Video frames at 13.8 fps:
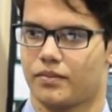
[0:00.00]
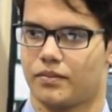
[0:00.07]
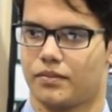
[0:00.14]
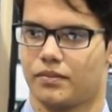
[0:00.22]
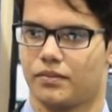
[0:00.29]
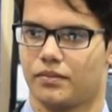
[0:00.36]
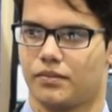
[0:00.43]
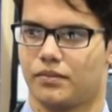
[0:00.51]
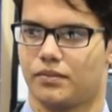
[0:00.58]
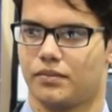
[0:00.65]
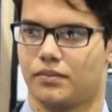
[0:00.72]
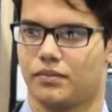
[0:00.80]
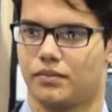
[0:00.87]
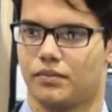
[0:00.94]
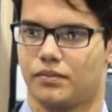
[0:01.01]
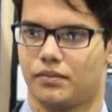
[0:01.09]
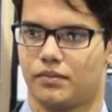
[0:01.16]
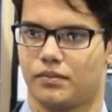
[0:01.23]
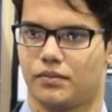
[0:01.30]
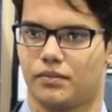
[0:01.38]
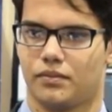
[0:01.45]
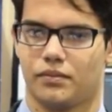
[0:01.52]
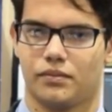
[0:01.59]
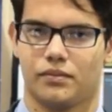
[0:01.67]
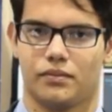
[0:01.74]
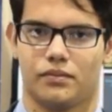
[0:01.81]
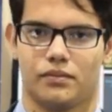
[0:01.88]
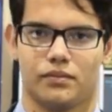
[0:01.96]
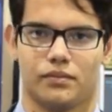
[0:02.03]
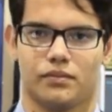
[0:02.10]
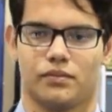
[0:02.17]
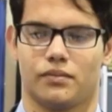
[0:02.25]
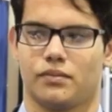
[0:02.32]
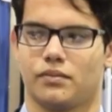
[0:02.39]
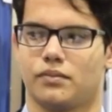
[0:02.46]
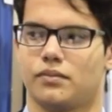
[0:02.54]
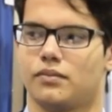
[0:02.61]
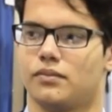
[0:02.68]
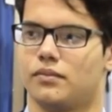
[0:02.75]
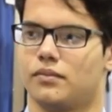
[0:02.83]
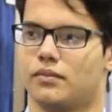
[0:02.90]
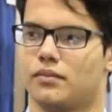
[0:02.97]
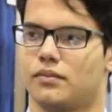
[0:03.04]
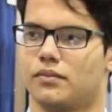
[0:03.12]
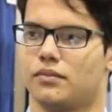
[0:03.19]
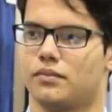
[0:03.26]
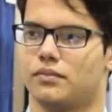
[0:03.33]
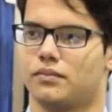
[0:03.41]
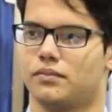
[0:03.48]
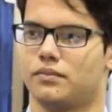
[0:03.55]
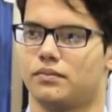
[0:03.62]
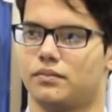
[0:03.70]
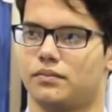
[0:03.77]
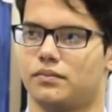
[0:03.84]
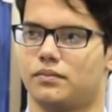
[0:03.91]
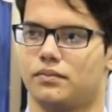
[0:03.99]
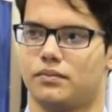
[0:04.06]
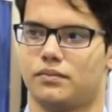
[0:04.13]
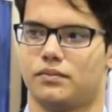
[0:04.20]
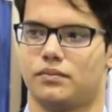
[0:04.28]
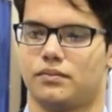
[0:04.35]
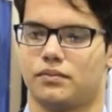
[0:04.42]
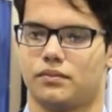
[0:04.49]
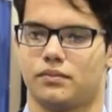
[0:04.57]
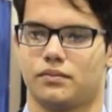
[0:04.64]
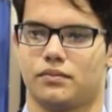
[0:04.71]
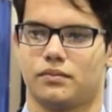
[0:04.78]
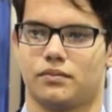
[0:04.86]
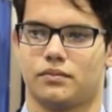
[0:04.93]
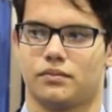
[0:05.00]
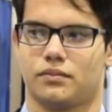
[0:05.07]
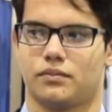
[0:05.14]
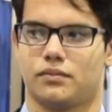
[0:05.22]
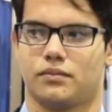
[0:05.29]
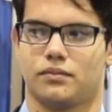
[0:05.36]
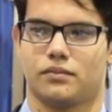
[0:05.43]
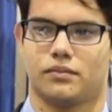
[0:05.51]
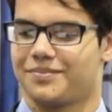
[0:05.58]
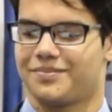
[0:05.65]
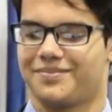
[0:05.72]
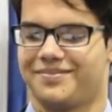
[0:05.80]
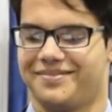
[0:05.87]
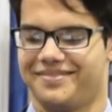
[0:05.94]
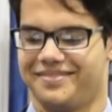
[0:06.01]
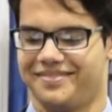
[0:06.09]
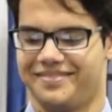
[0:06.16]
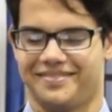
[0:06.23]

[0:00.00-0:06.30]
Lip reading: No words are spoken by the person on screen.